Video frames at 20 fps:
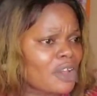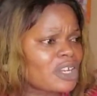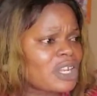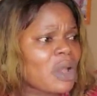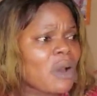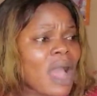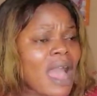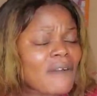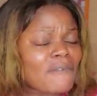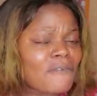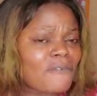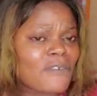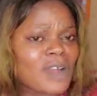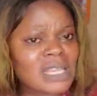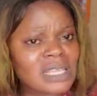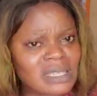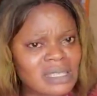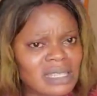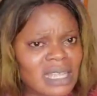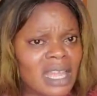They will have
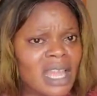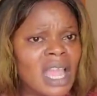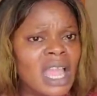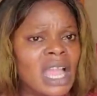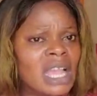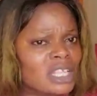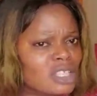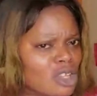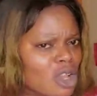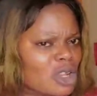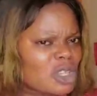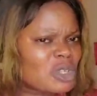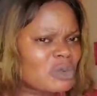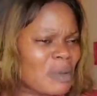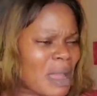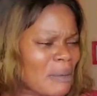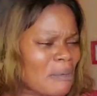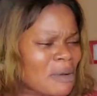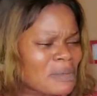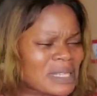friends, they talk to
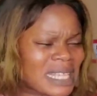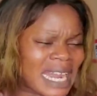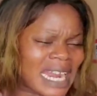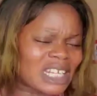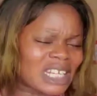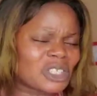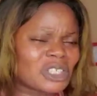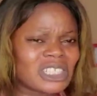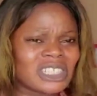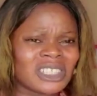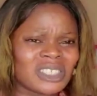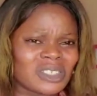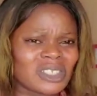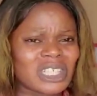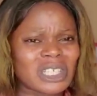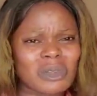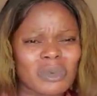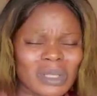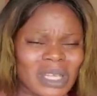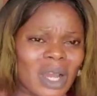my mom, said I shouldn't do
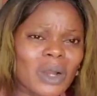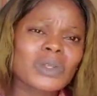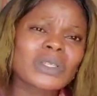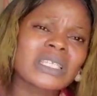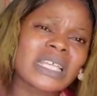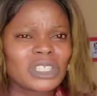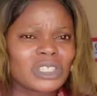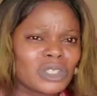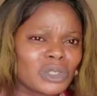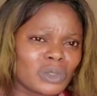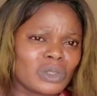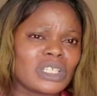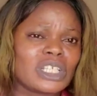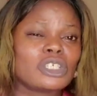this without telling them.